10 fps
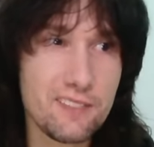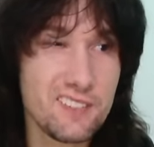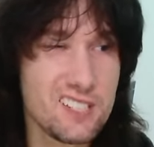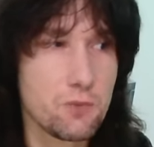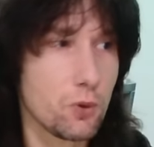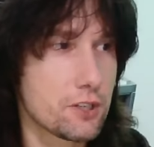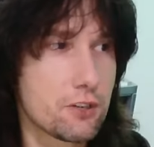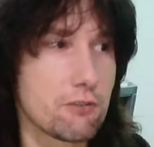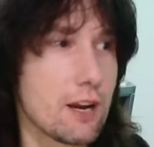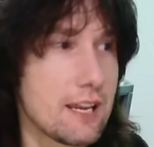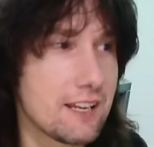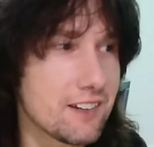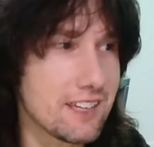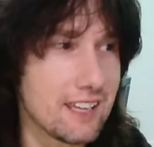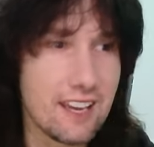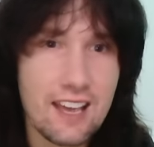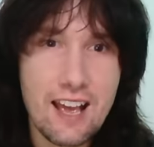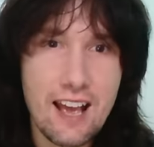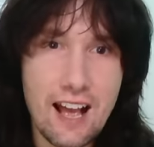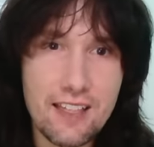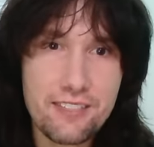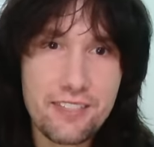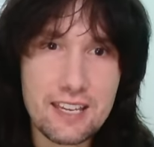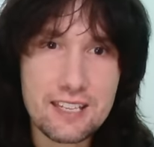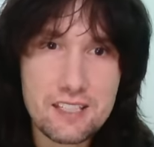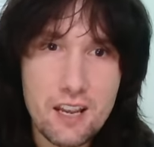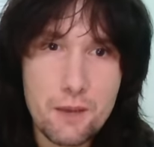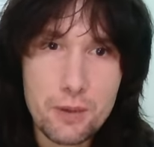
And this is why it's great looking at this,